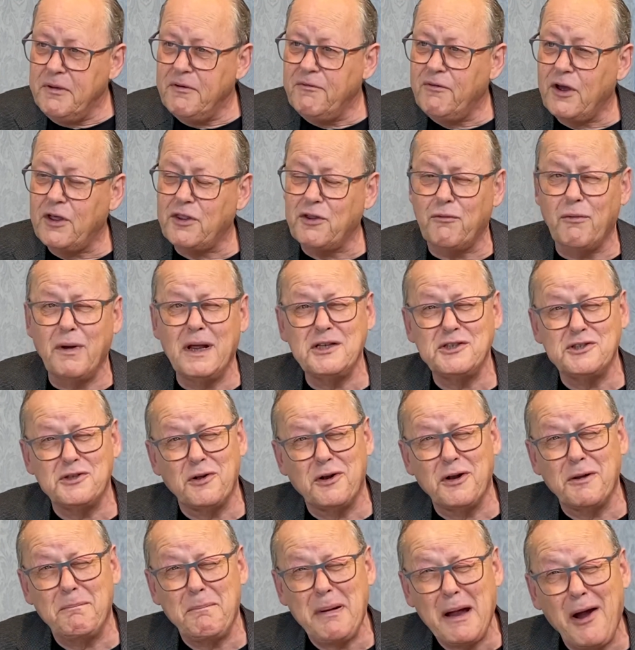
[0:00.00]
right
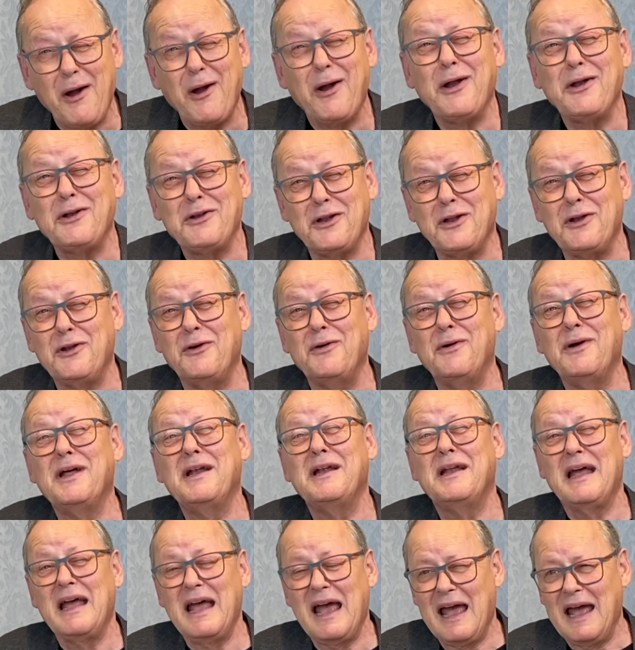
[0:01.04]
sort of parent to do
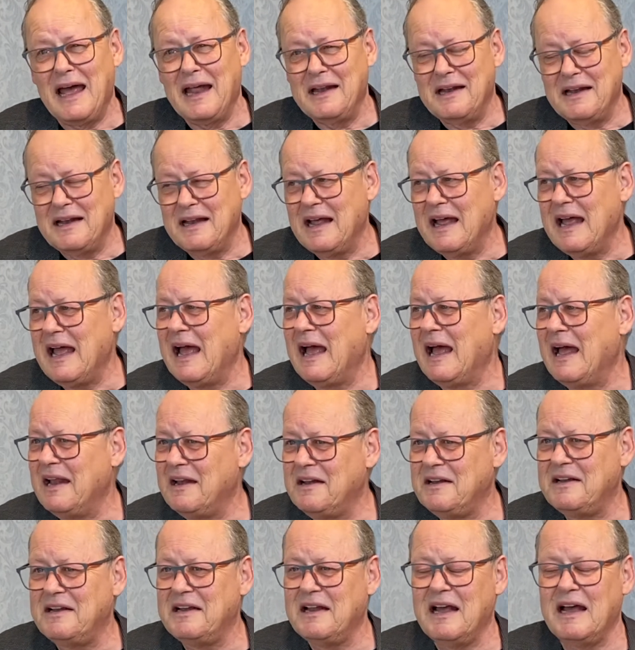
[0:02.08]
it, and
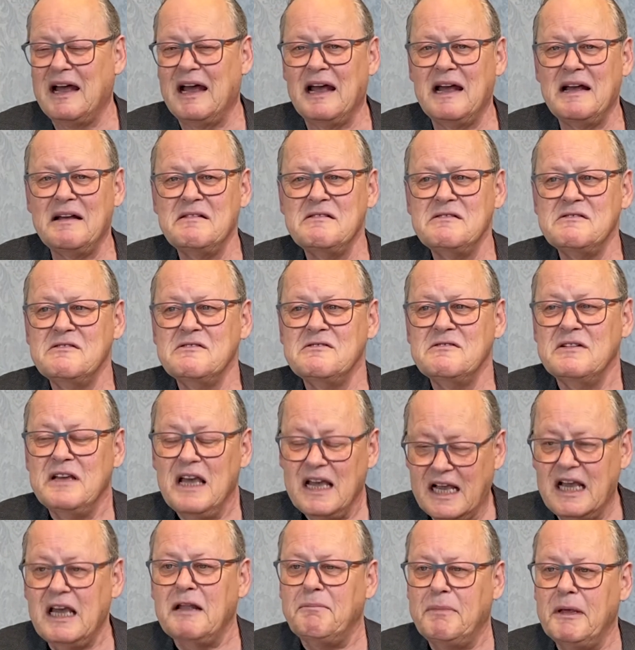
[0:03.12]

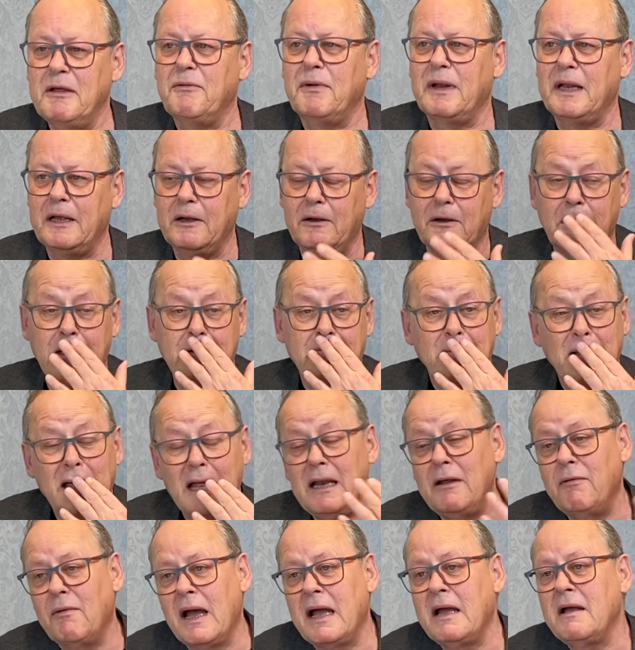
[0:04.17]
it can be really good.
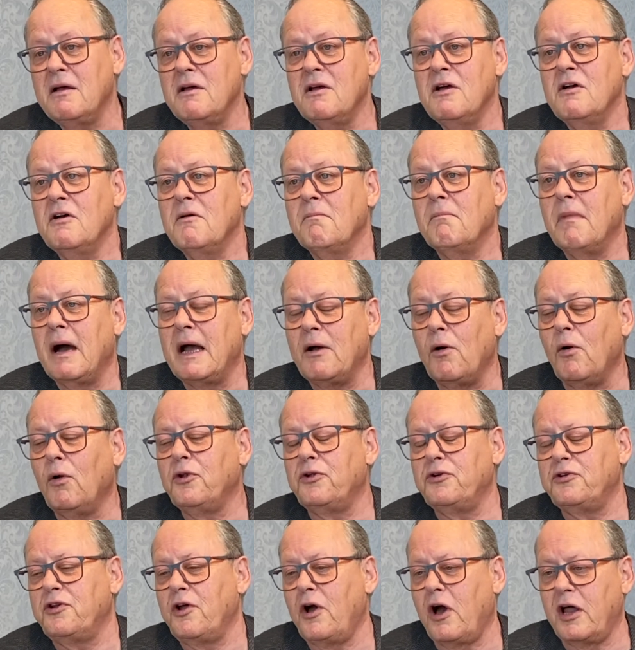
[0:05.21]
Anyway, my
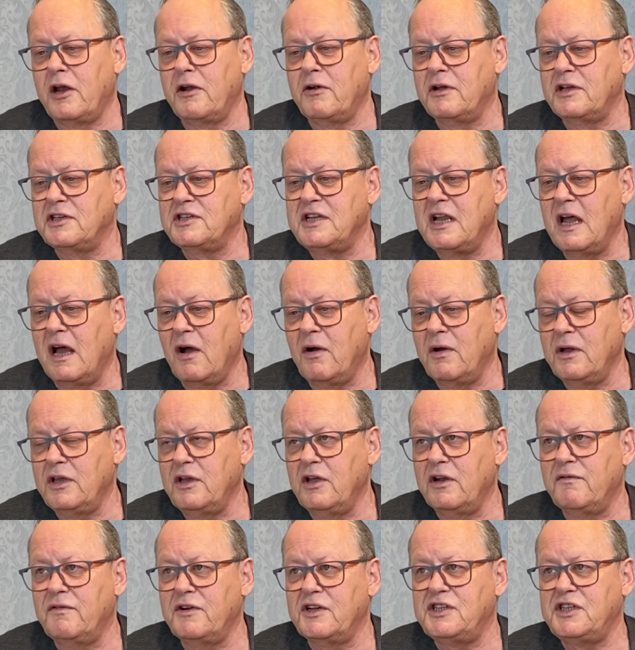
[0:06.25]
older daughter is now at
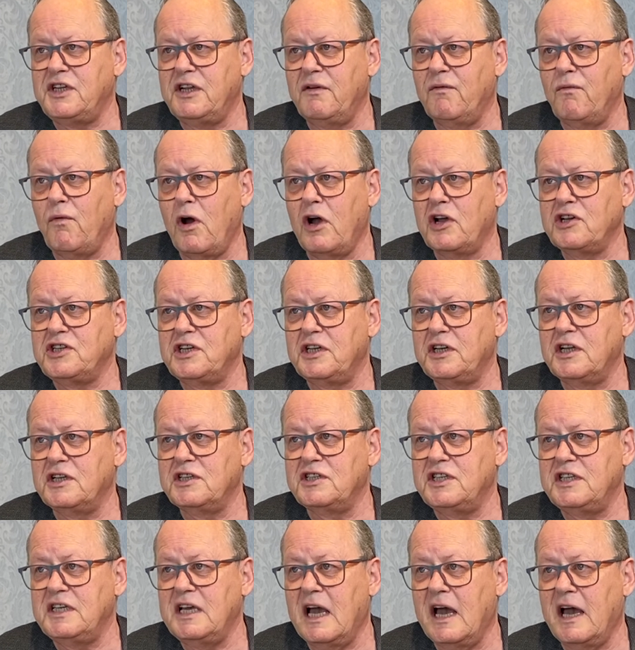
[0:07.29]
University of
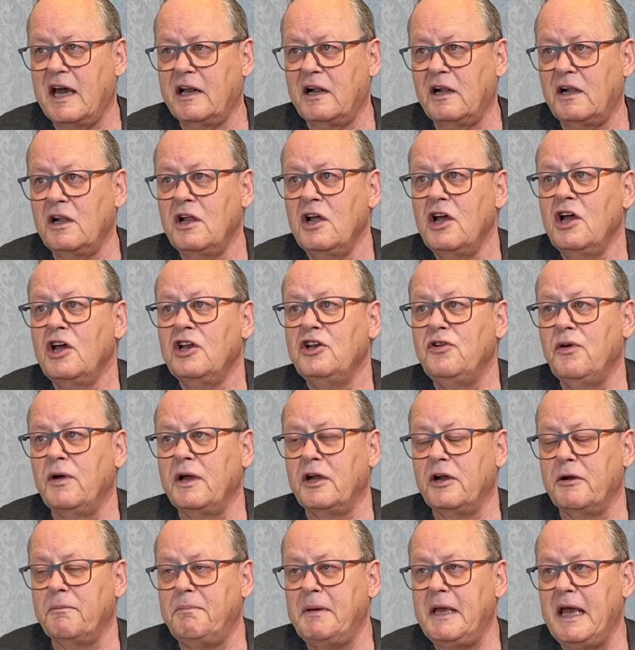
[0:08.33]
Washington, Seattle,
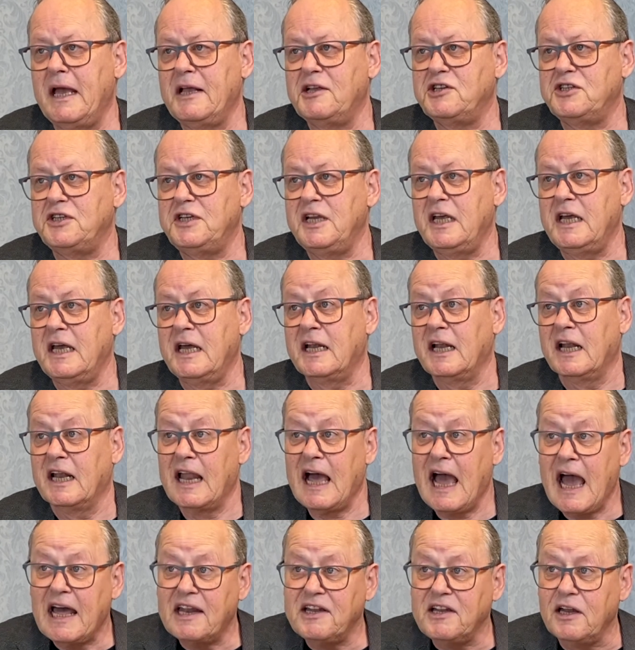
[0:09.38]
doing her PhD in
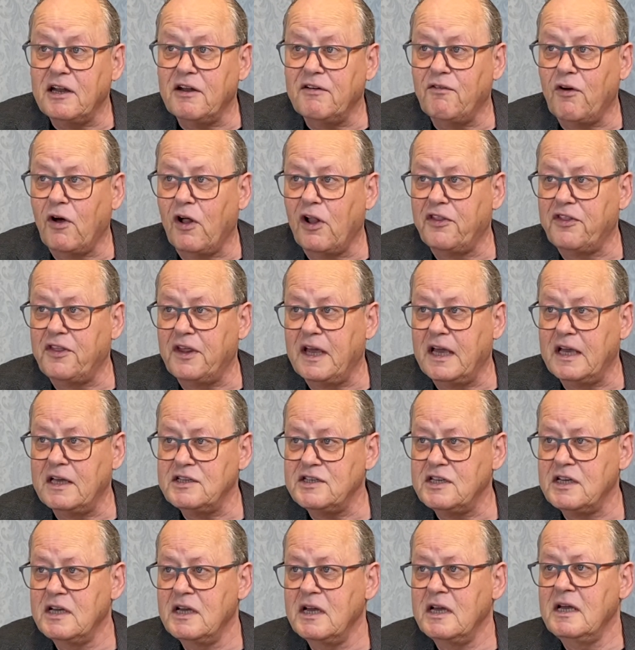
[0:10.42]
Latin, of all
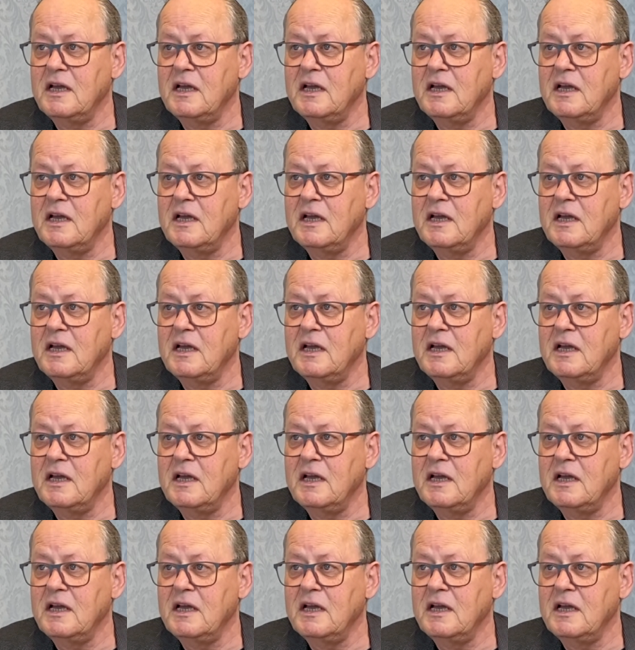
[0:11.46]
things.